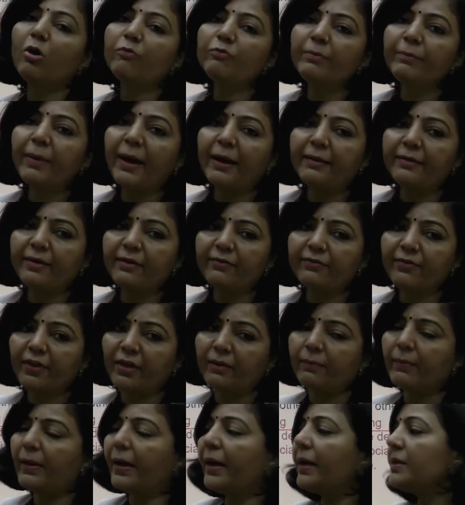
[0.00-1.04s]
of the matter
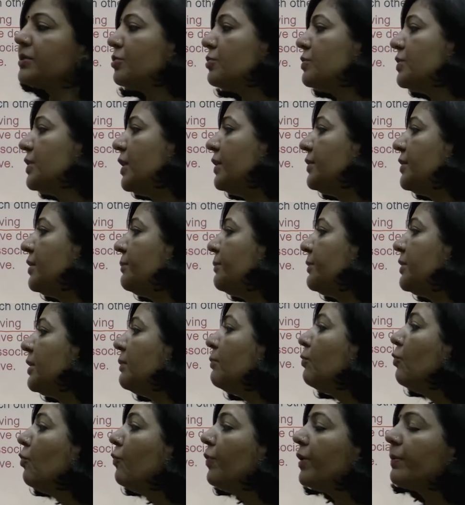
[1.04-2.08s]
wave associated with the
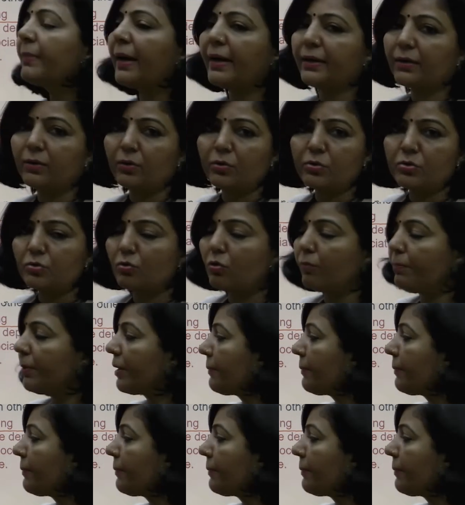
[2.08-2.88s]
moving microscopic